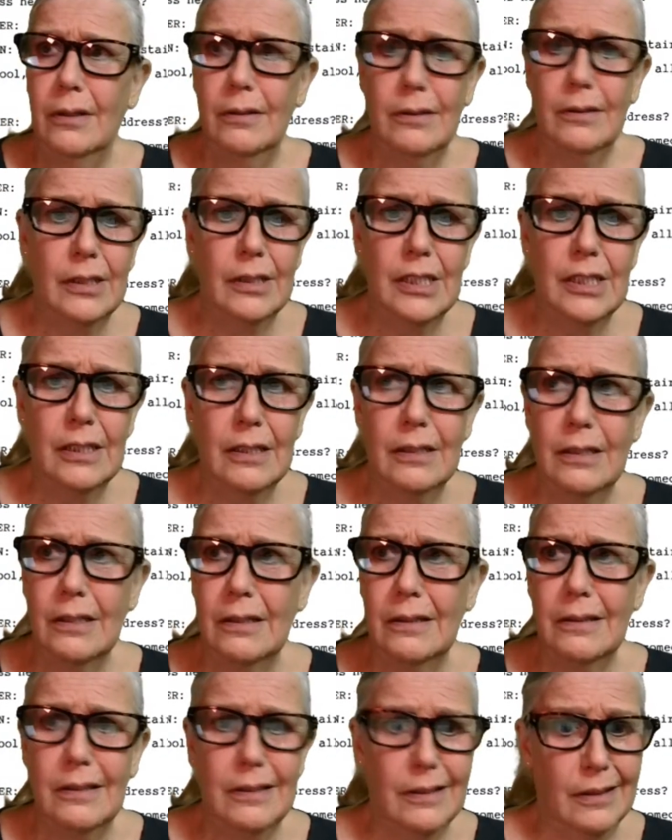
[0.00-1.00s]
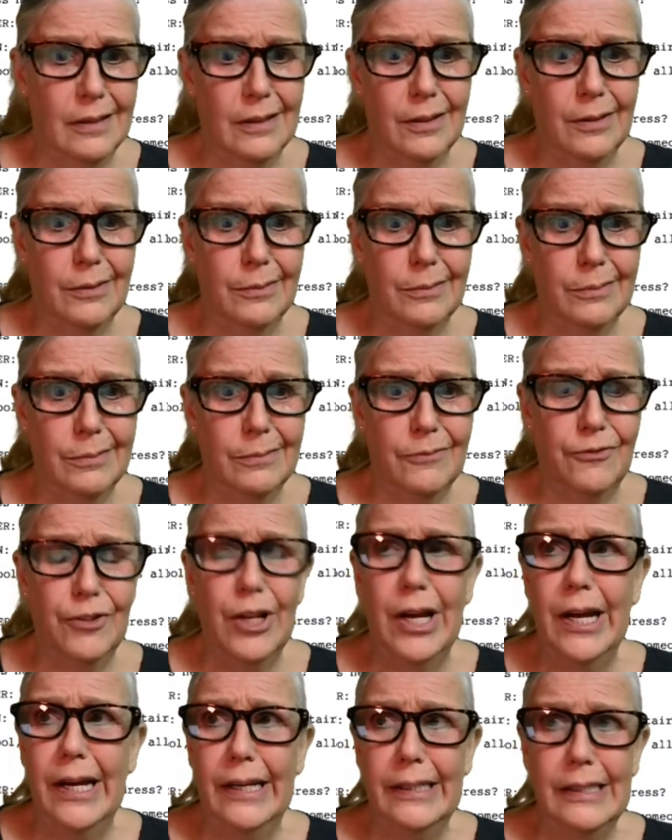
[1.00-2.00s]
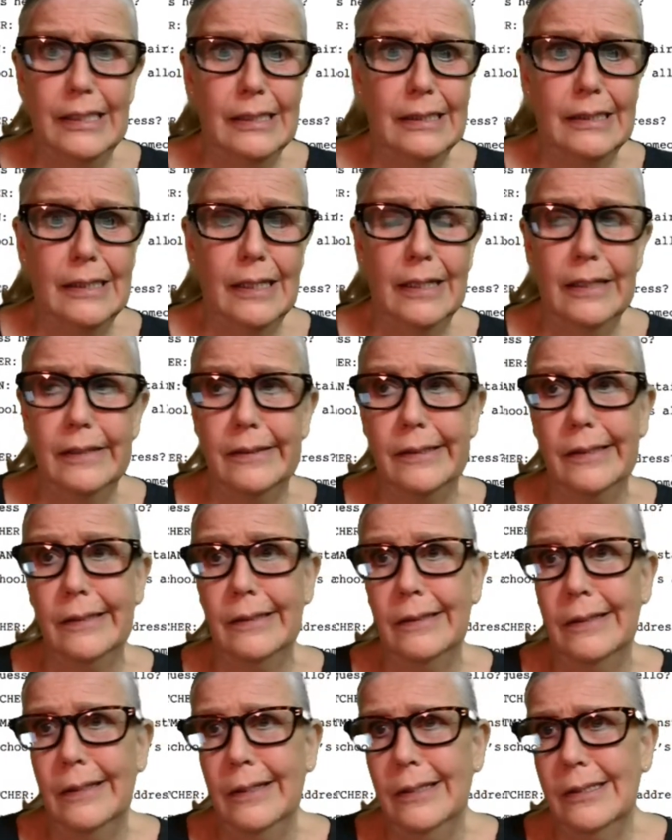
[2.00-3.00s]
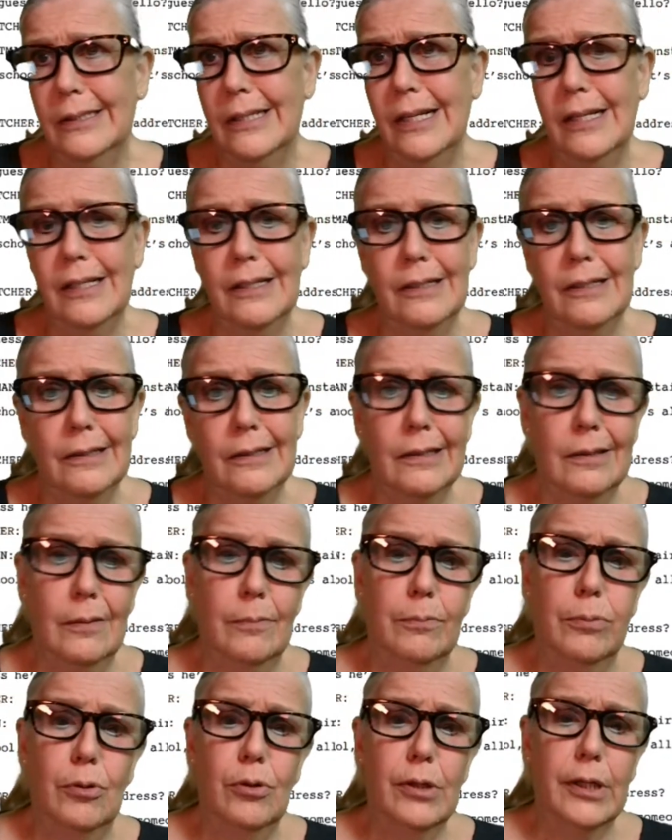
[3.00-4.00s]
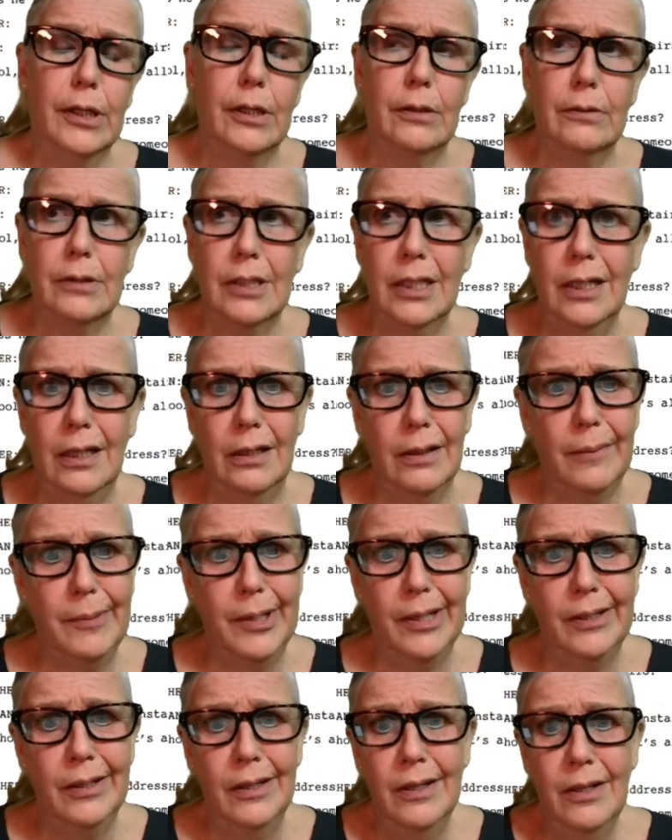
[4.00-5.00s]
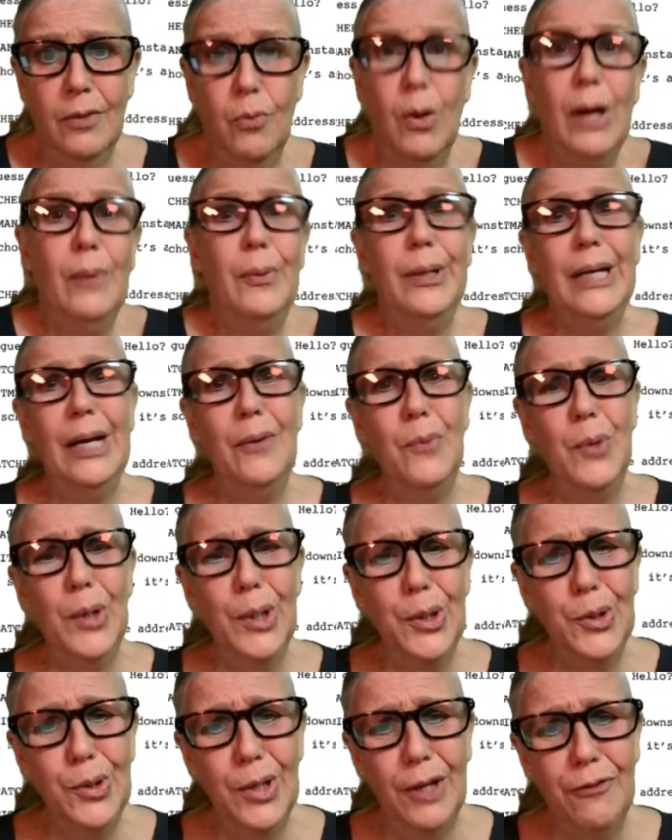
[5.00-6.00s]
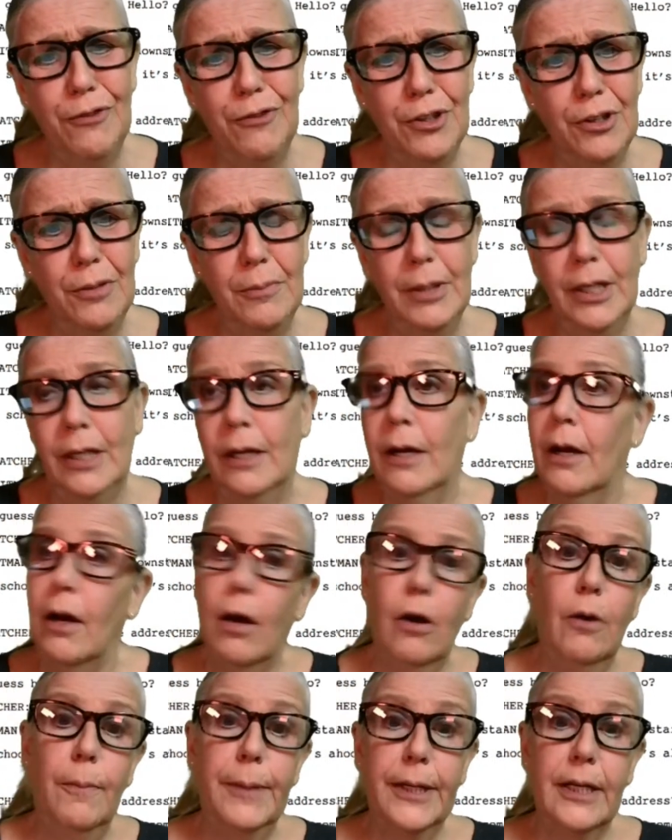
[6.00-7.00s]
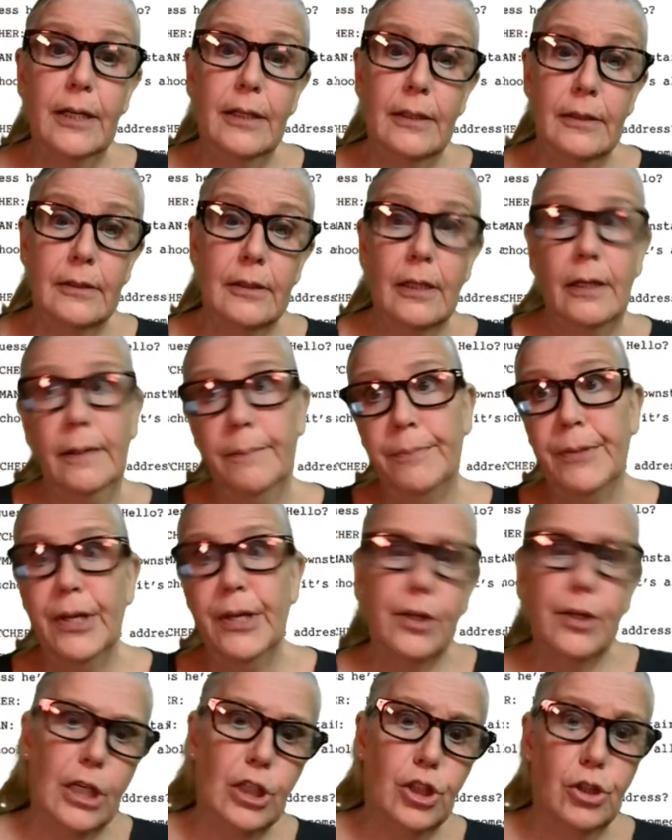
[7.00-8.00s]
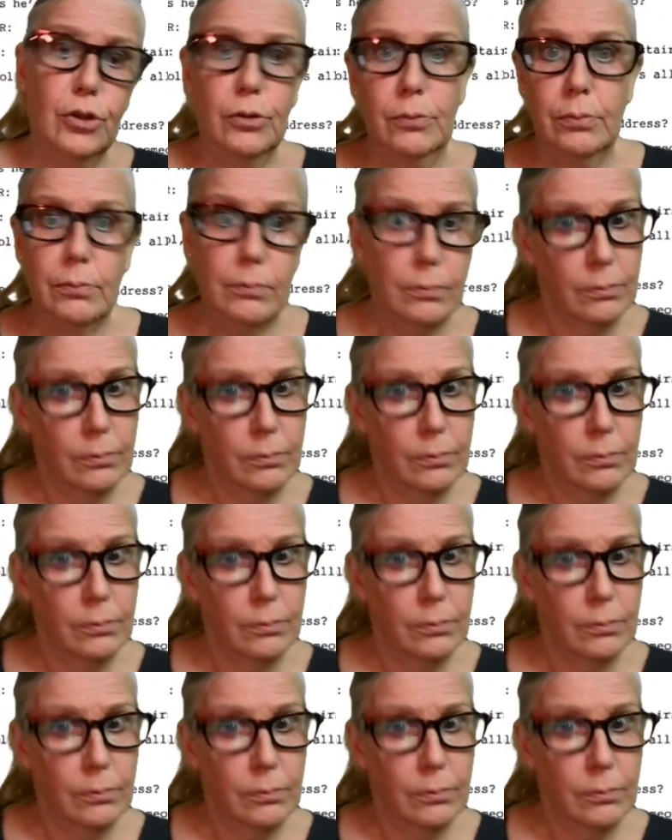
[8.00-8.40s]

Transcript: the, the, the you know flying these days and staying in a boring hotel i mean why would i want to do that for no money oh because um, it'll get you